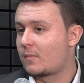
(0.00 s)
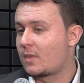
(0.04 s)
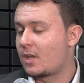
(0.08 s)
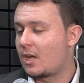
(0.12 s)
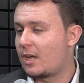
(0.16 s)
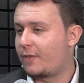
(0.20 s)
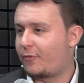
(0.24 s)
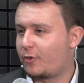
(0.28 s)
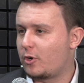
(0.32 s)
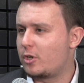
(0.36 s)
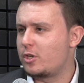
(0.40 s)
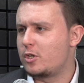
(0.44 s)

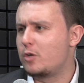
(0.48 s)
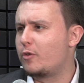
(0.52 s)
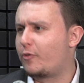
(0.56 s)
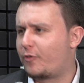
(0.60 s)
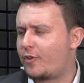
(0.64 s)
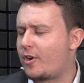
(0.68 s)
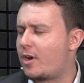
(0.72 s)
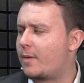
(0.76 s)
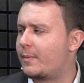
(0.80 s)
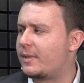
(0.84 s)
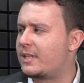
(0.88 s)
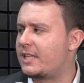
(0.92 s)
If you're a new
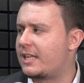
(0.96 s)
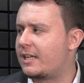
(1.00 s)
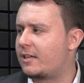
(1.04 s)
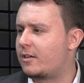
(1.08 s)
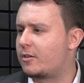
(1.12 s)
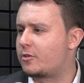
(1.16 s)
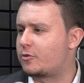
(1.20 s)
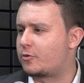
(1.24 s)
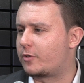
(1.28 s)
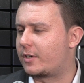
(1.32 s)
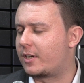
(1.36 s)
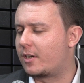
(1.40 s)
firm in the
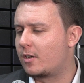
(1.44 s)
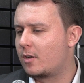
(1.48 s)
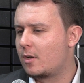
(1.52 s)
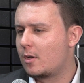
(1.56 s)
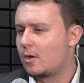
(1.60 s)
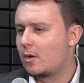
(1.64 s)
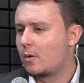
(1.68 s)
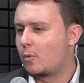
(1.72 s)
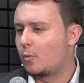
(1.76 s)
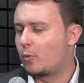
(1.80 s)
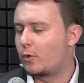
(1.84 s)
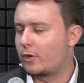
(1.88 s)
industry,
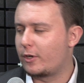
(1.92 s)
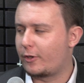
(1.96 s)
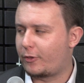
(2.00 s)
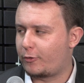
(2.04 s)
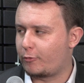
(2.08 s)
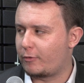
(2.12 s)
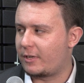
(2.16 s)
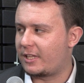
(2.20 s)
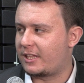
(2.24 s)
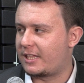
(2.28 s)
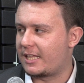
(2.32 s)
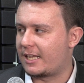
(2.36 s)
what are
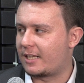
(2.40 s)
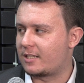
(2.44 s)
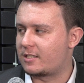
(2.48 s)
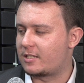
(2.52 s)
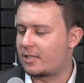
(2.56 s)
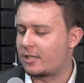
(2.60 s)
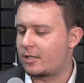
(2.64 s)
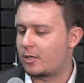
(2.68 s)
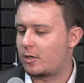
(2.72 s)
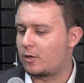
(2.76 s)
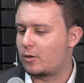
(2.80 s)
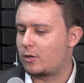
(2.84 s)
3 things
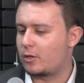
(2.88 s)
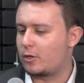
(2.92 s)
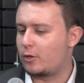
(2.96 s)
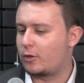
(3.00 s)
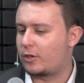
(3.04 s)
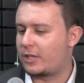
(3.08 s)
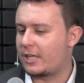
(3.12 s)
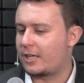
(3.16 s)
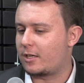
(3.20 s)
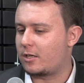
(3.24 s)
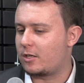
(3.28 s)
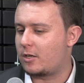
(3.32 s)
that you
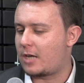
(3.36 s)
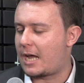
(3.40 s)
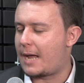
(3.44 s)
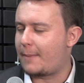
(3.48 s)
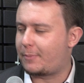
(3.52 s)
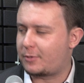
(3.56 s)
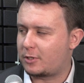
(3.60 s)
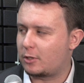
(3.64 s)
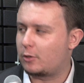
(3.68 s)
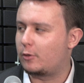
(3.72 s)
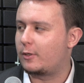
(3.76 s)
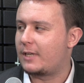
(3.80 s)
think you
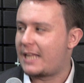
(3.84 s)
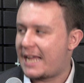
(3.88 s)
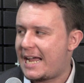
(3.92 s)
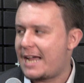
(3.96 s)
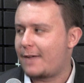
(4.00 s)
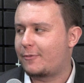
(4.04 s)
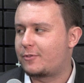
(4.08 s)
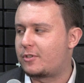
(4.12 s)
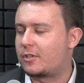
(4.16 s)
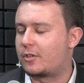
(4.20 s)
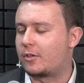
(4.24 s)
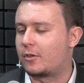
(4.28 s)
absolutely
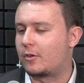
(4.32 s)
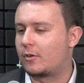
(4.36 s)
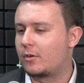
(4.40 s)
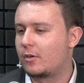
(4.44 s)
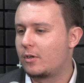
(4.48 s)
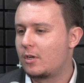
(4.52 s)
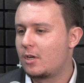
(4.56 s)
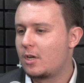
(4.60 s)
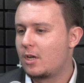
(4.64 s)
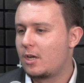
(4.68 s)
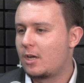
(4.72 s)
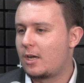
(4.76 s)
have to do,
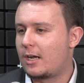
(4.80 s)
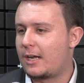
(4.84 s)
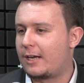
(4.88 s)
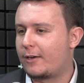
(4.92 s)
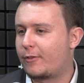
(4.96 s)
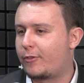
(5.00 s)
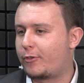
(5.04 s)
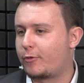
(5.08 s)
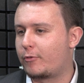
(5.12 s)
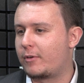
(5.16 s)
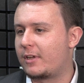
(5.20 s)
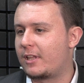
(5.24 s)

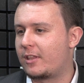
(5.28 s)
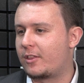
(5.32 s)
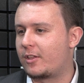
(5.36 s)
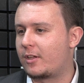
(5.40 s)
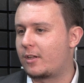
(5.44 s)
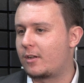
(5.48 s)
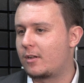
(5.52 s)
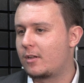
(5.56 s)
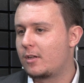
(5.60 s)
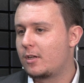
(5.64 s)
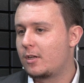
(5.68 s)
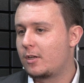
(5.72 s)
and 3
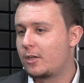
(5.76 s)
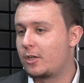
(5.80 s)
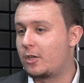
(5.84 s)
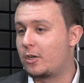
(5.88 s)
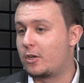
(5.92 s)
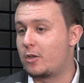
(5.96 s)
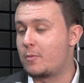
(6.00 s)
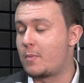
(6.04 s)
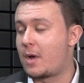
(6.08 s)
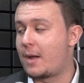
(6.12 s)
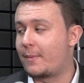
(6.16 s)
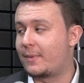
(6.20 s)
that
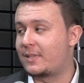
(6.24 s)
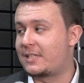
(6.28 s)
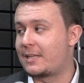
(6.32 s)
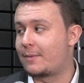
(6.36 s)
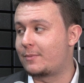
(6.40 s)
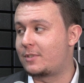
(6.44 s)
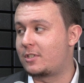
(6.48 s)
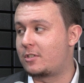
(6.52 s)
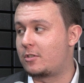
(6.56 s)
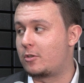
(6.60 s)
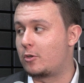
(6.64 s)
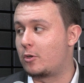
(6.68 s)
you might be
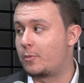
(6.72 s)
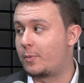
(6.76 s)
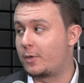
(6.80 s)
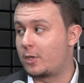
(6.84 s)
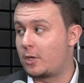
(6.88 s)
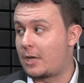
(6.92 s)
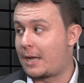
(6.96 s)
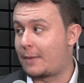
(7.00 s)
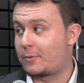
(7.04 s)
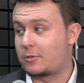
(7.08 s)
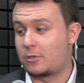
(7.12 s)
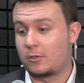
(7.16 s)
tempted to do, but
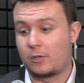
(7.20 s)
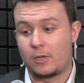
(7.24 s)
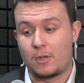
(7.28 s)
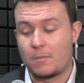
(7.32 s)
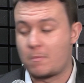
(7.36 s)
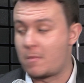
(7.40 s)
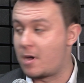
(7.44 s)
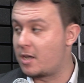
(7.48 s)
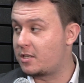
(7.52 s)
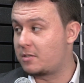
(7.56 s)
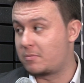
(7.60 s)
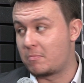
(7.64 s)
you absolutely
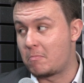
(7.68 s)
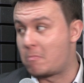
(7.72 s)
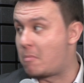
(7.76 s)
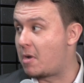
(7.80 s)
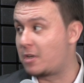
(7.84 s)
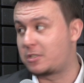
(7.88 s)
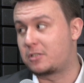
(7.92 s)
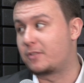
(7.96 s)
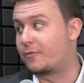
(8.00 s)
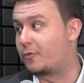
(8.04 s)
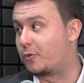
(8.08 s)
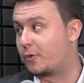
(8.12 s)

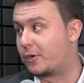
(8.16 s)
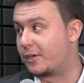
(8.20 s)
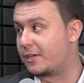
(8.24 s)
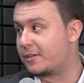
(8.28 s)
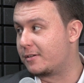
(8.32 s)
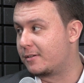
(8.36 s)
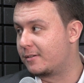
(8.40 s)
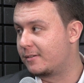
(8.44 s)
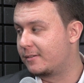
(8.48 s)
must avoid?